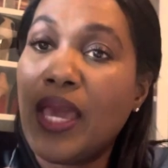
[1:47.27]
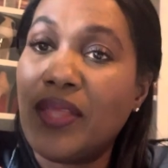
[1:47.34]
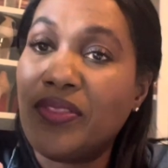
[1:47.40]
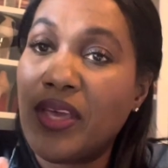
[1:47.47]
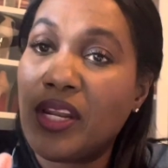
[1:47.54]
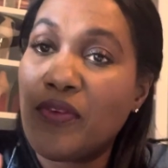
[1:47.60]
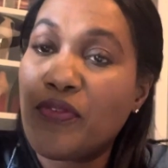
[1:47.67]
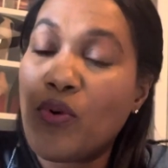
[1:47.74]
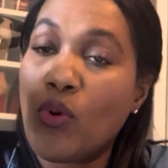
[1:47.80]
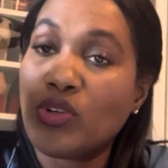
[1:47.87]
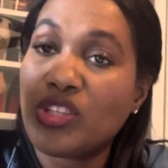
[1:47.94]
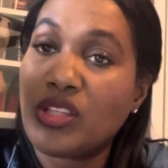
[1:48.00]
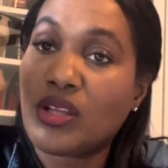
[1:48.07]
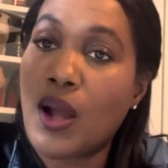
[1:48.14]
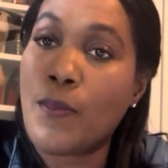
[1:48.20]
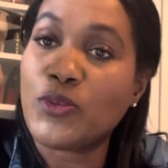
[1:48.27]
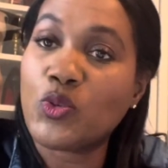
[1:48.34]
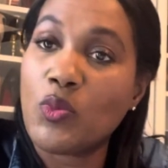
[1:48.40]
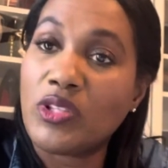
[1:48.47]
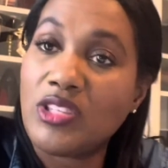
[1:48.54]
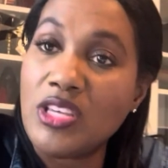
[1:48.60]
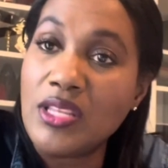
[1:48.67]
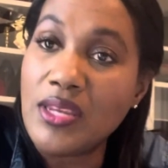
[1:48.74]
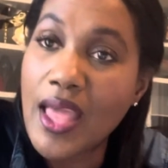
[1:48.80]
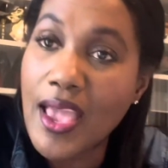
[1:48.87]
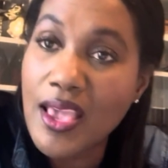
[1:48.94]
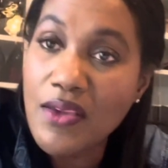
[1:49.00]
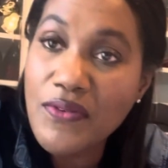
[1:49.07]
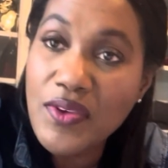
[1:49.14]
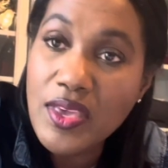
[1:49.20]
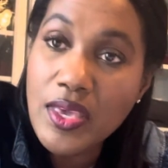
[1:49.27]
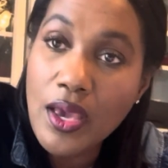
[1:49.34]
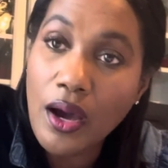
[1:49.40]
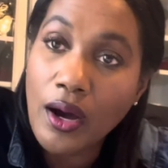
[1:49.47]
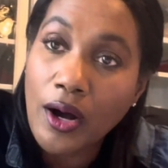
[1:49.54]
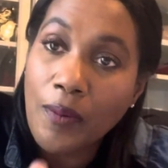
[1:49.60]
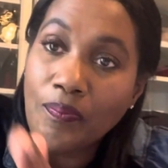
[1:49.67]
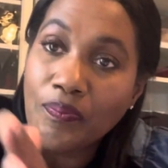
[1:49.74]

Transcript: And then, of course, it comes with the navy